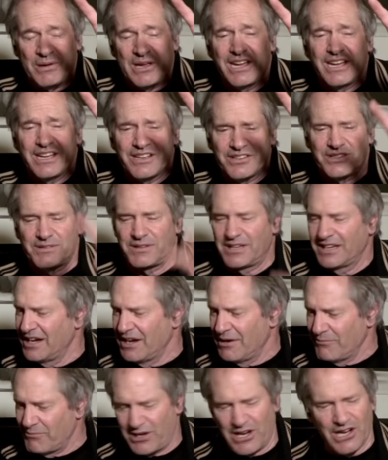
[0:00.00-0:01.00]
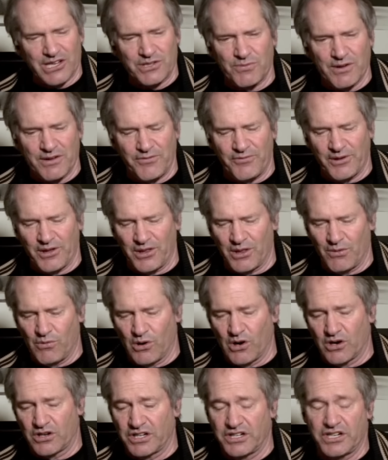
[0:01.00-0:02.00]
Peace. Because we feel
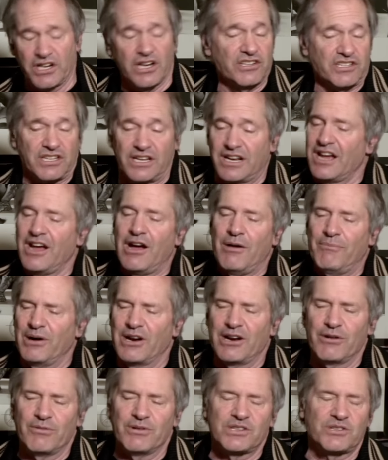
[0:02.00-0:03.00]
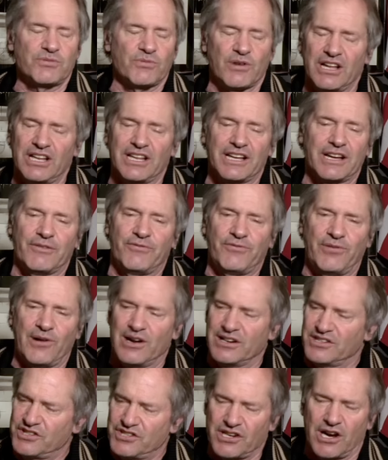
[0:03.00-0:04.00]
the world could use it. But it was really a
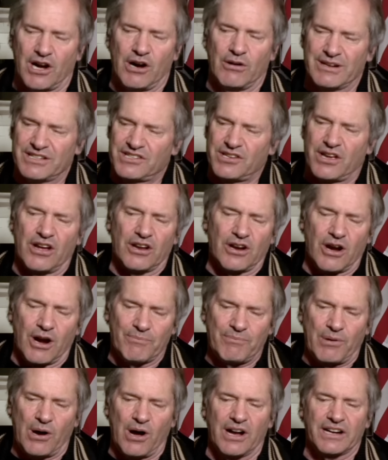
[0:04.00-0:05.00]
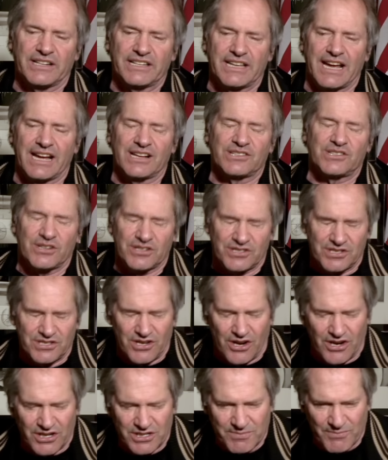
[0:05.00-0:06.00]
fun show. It's on our podcast on
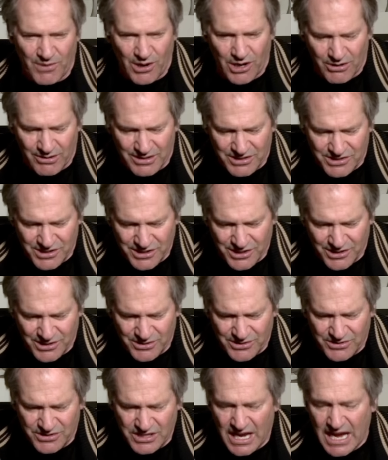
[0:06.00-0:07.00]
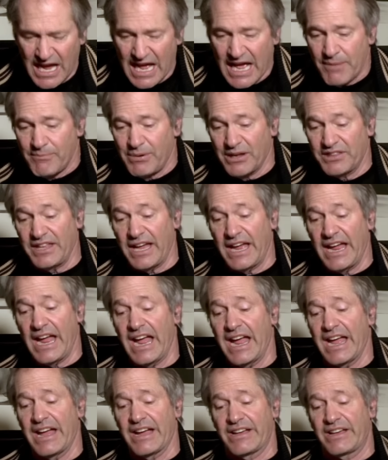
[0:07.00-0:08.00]
Staunch Moderates News. But
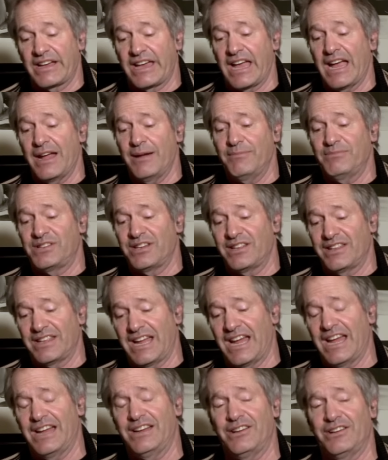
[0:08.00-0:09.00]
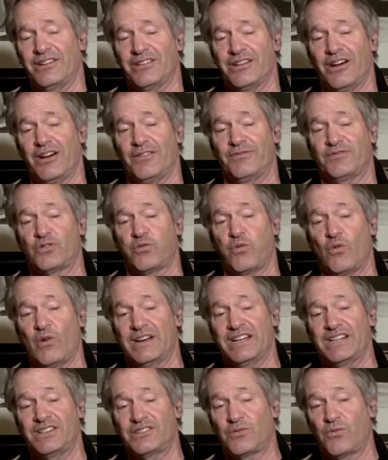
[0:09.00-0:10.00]
they, hey, it came to the end of
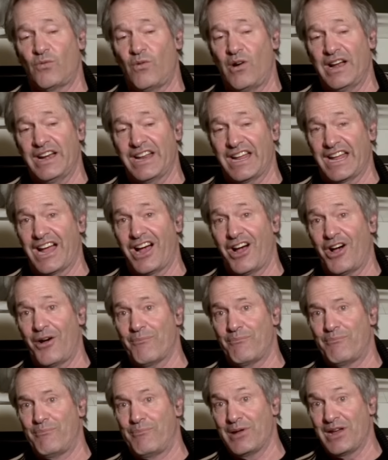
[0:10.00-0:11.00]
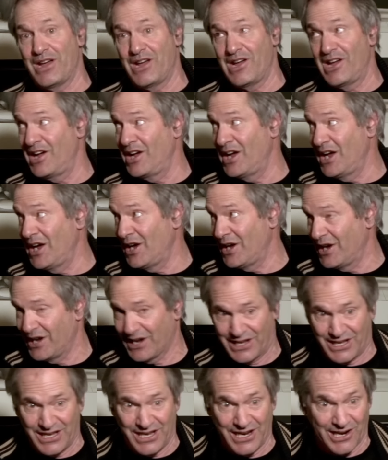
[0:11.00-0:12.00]
2020. A
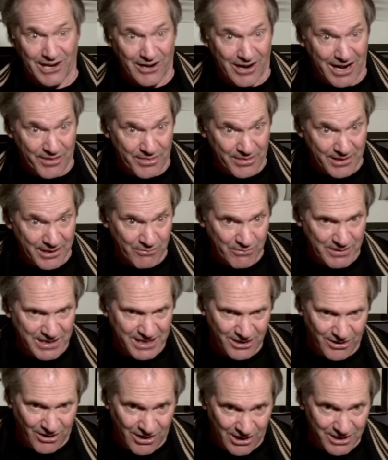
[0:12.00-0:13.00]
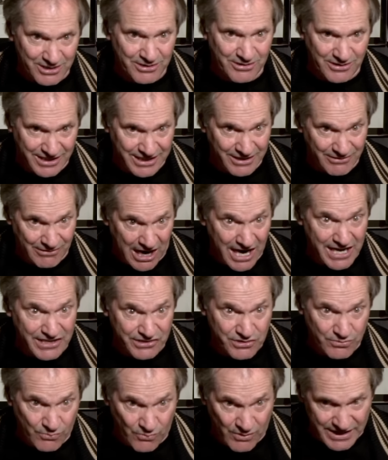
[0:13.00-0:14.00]
big year, I think we can all agree,
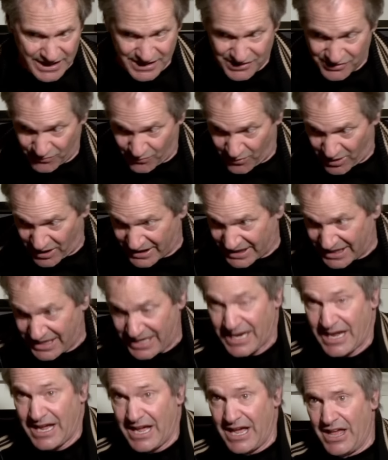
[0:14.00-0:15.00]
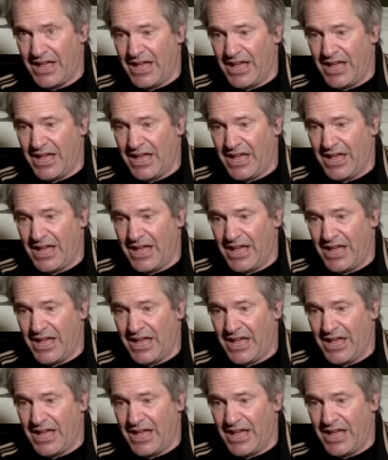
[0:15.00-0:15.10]
right? 2020,